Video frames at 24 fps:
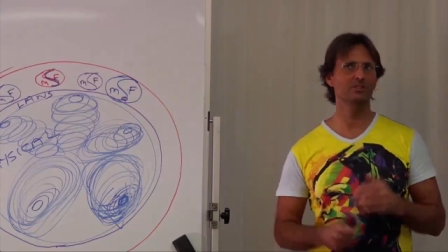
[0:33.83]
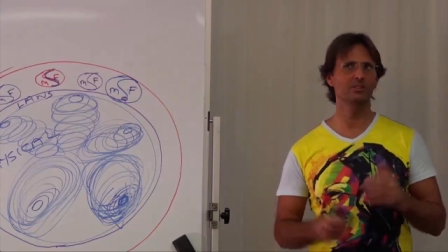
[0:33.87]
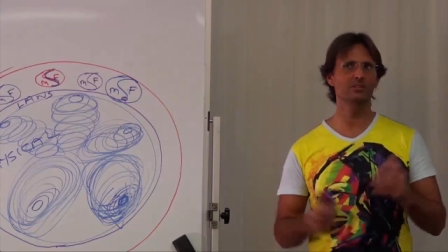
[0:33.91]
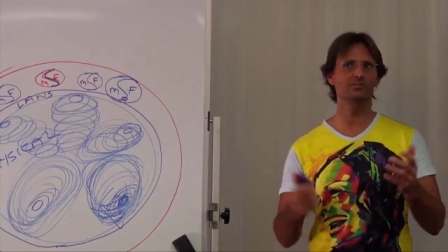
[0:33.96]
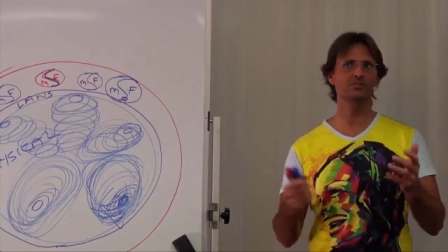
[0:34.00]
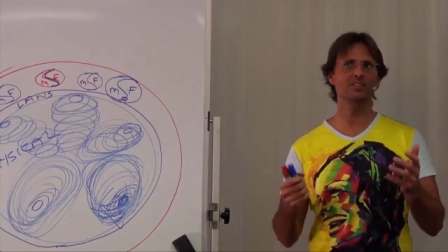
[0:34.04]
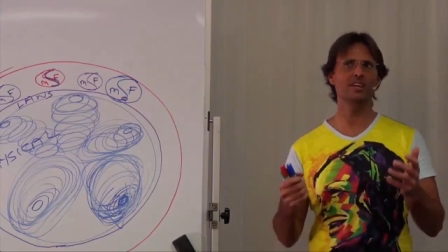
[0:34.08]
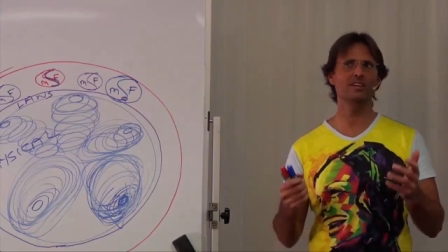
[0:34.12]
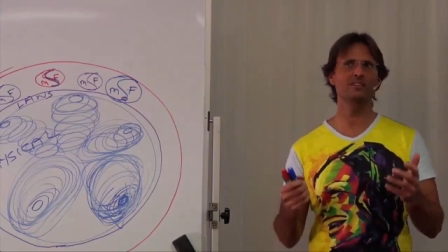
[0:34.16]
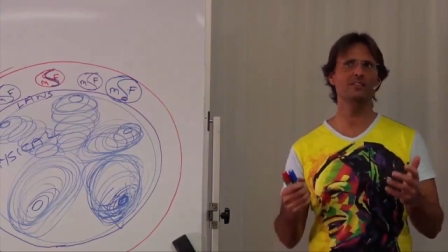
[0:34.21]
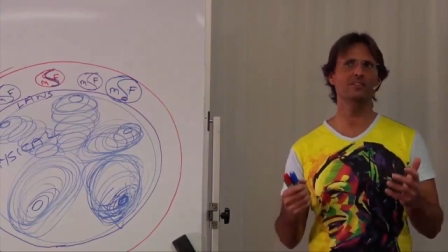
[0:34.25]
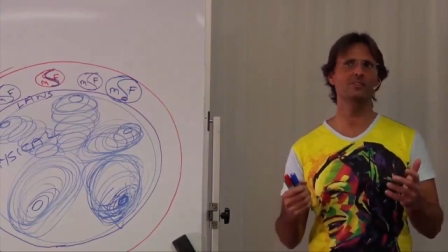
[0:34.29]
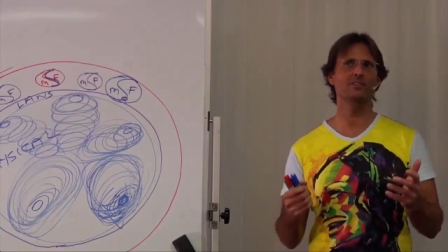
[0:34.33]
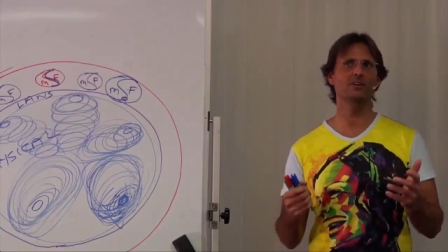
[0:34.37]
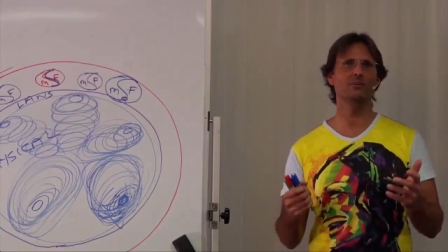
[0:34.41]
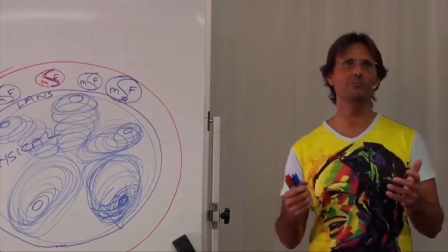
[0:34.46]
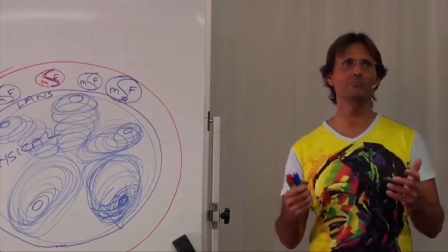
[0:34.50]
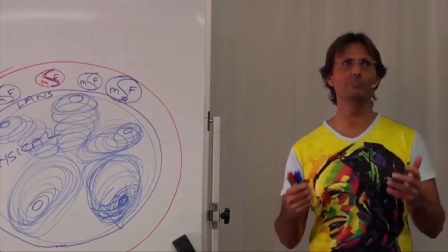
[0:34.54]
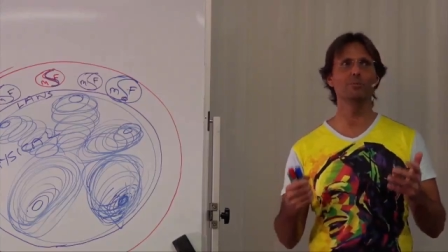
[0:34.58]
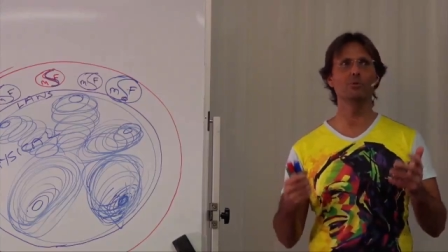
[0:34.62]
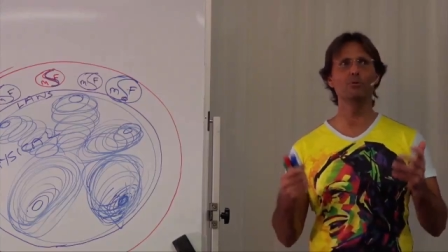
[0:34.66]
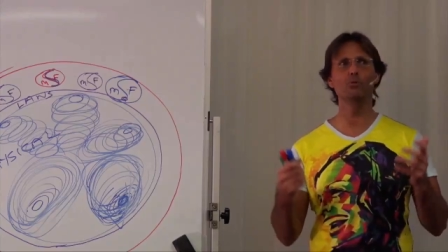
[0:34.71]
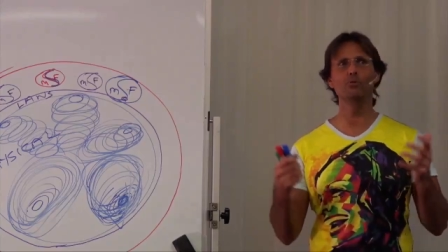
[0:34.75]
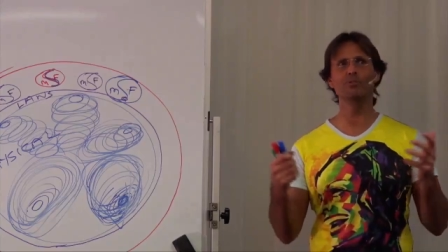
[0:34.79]
You could say they're
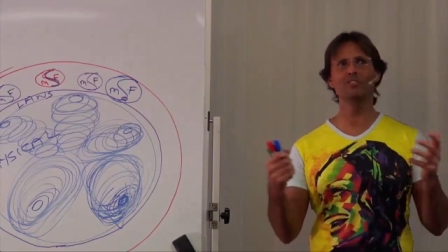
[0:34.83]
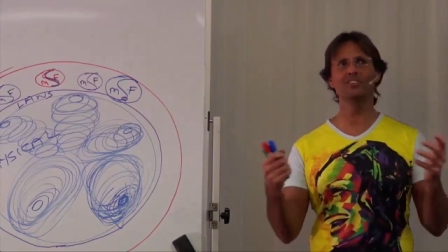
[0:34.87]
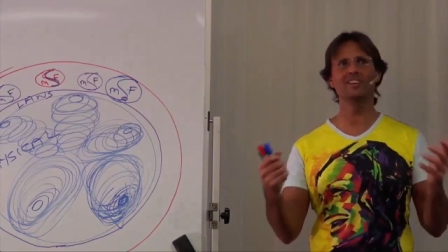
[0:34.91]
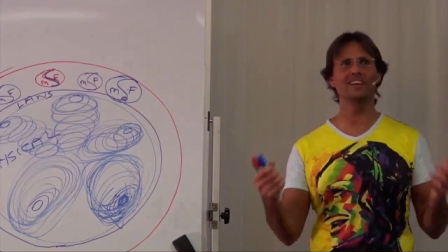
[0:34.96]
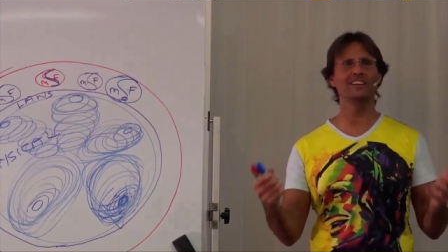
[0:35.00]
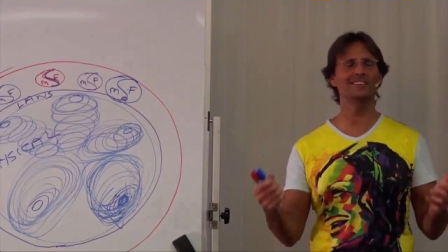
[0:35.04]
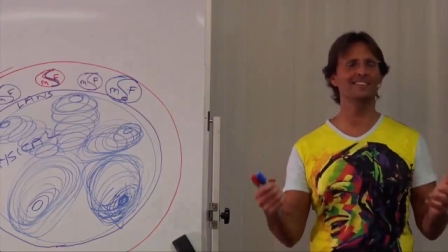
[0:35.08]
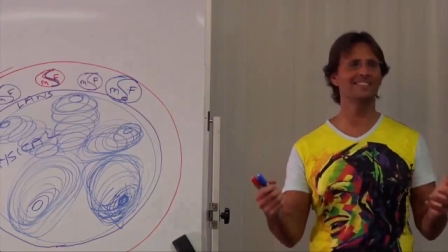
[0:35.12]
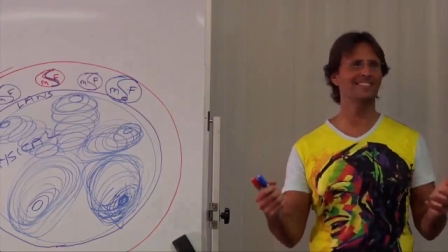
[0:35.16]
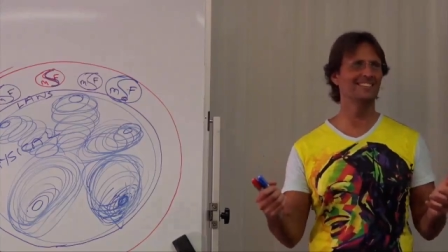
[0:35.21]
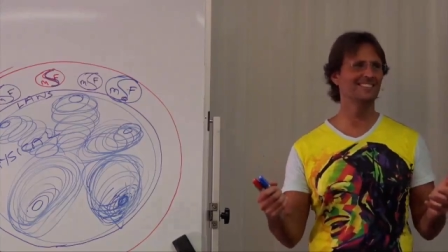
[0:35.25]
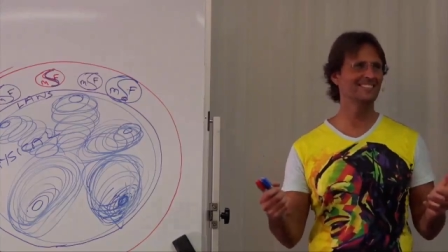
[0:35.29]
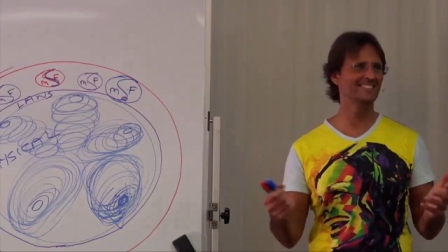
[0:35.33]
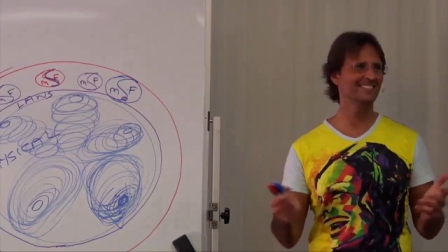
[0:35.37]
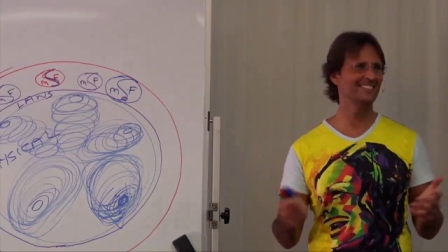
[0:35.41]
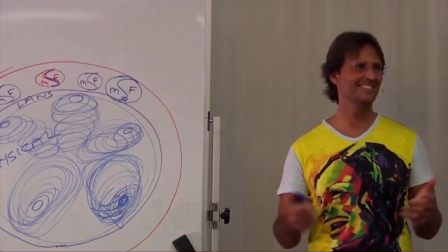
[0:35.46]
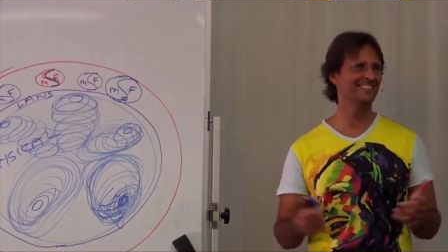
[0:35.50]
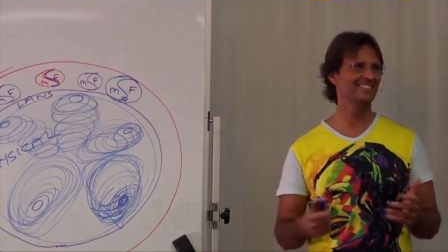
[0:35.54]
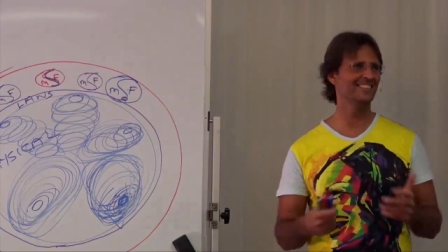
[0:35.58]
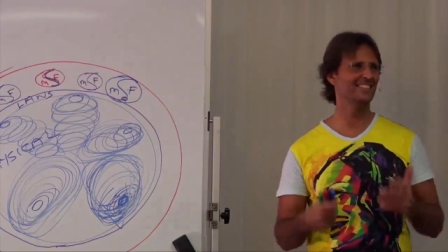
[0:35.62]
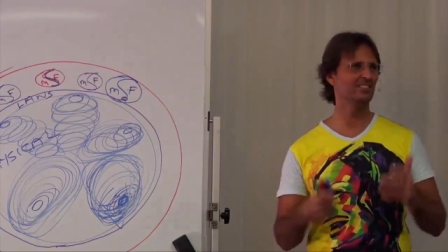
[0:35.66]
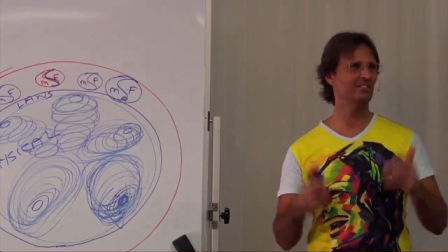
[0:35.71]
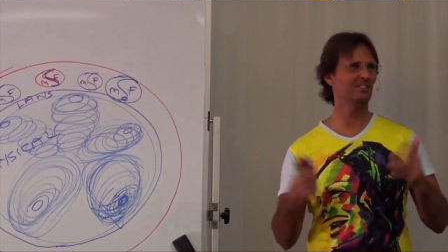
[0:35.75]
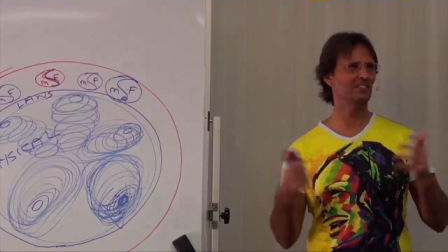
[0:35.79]
not born yet,
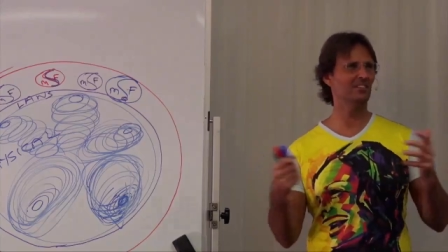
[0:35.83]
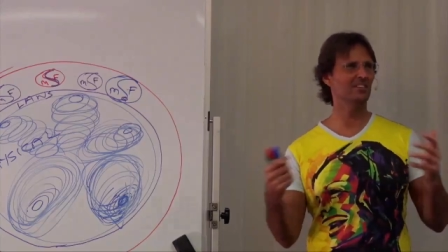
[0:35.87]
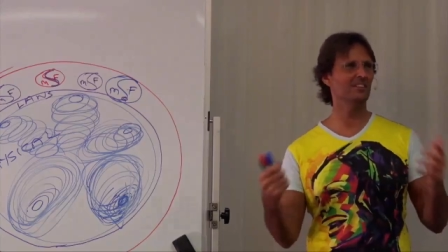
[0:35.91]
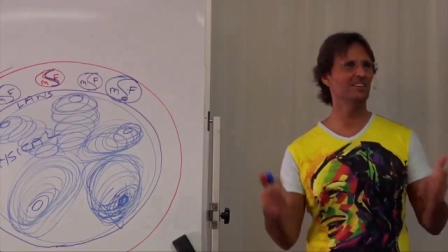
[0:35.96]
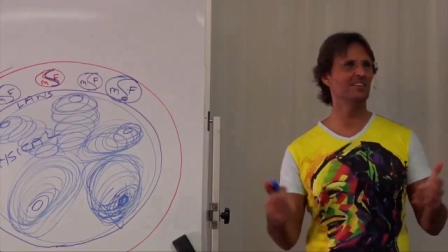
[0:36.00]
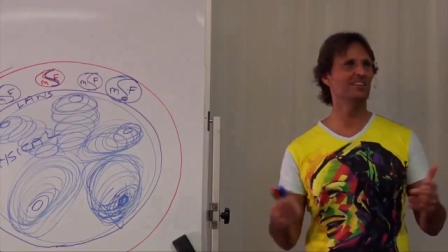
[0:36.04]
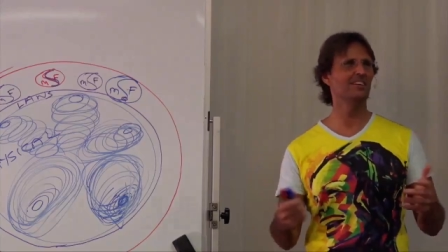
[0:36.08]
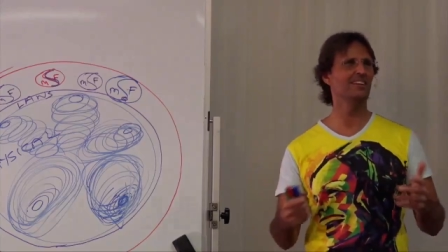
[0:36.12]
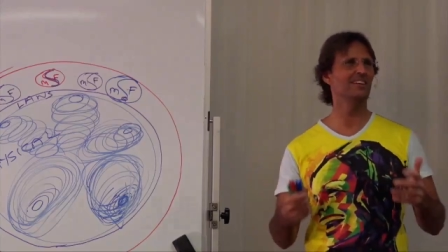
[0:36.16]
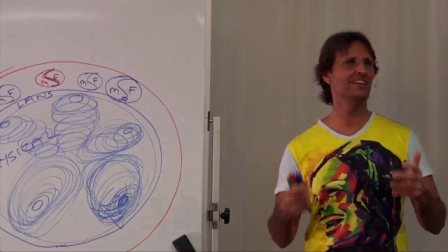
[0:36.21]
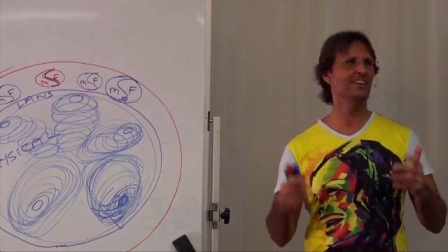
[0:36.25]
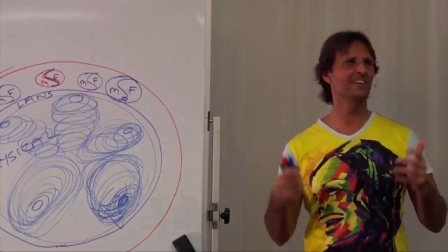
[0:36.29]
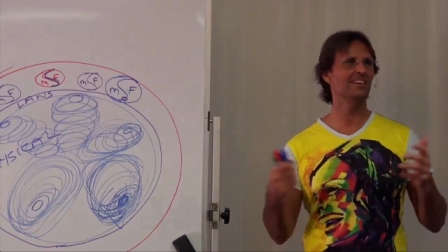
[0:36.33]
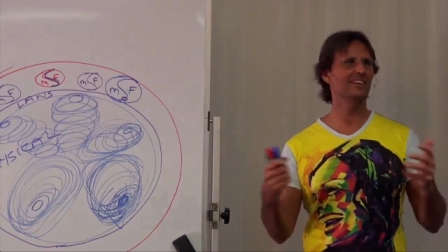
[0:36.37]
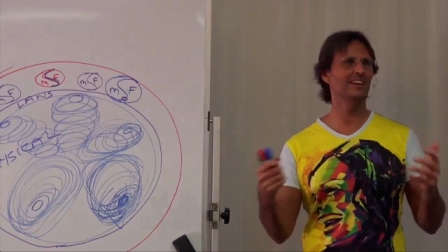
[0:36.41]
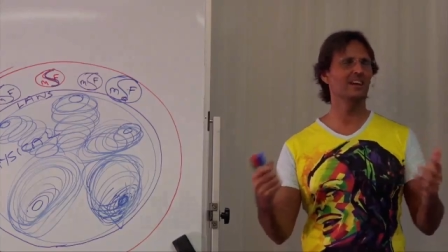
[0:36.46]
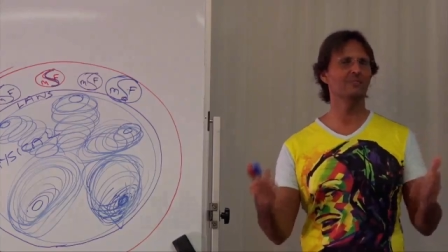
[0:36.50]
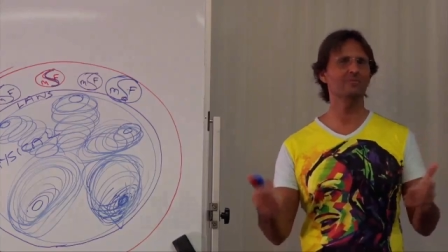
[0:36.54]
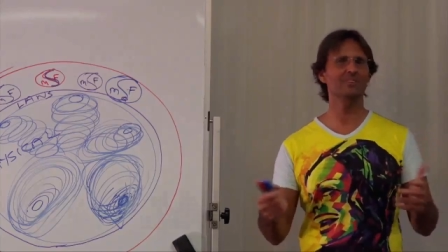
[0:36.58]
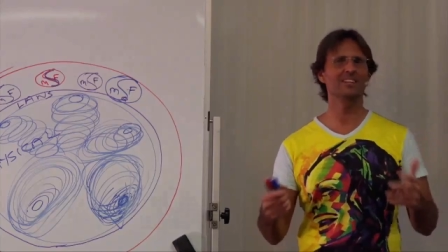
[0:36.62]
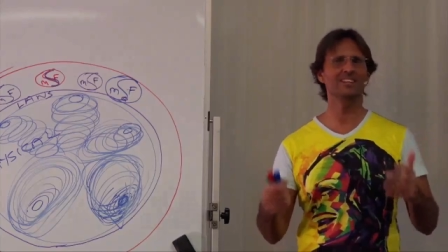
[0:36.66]
they